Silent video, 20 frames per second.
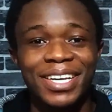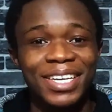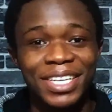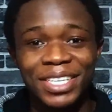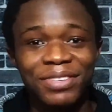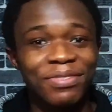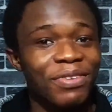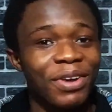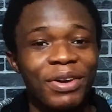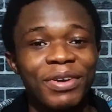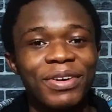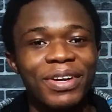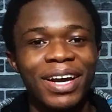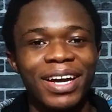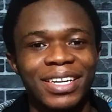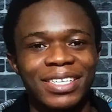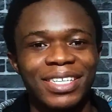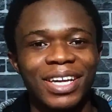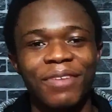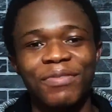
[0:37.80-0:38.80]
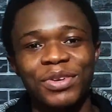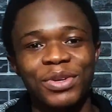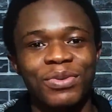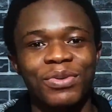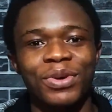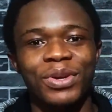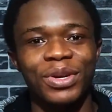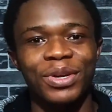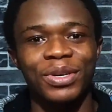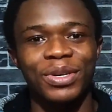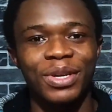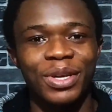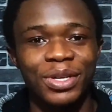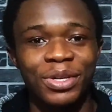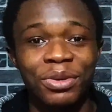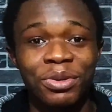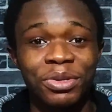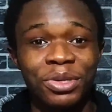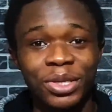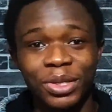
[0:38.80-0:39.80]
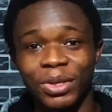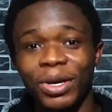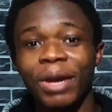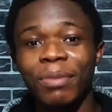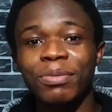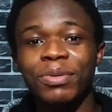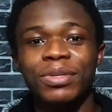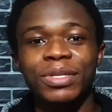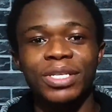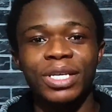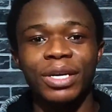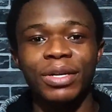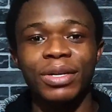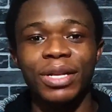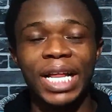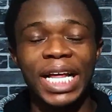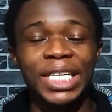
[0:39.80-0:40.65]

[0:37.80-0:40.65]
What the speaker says: It's very nice having you here. So subscribe to the channel